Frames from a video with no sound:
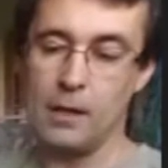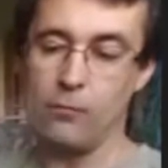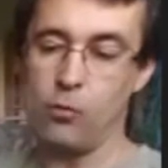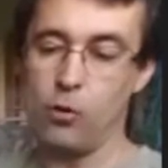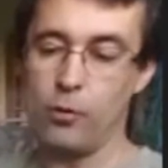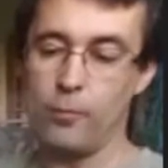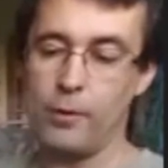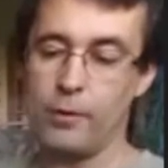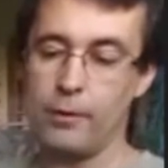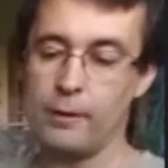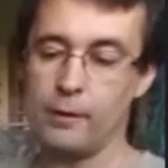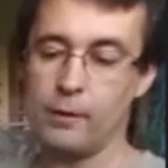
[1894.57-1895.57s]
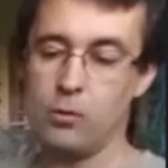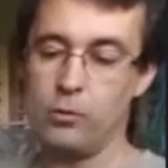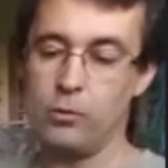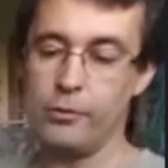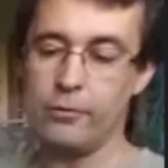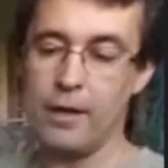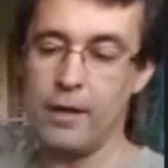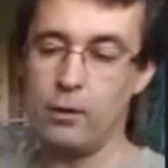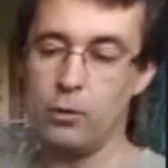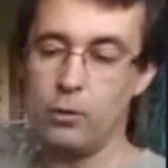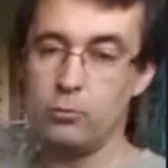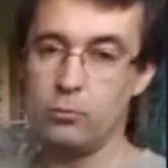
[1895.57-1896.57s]
warmer and a colder
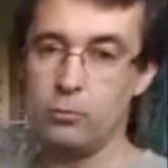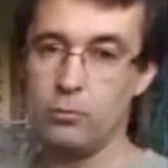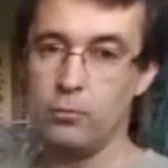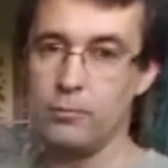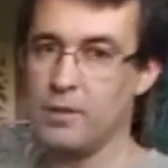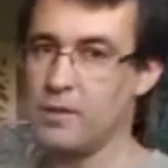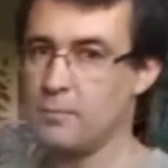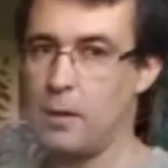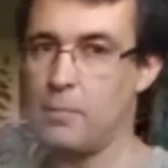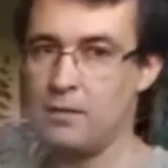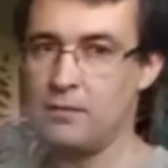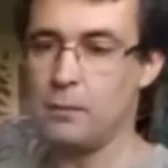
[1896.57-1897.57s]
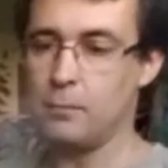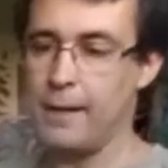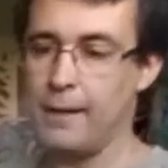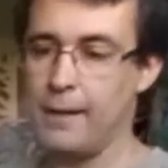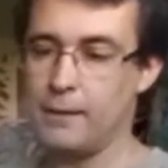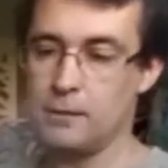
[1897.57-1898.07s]
yellow. That's my basic palette.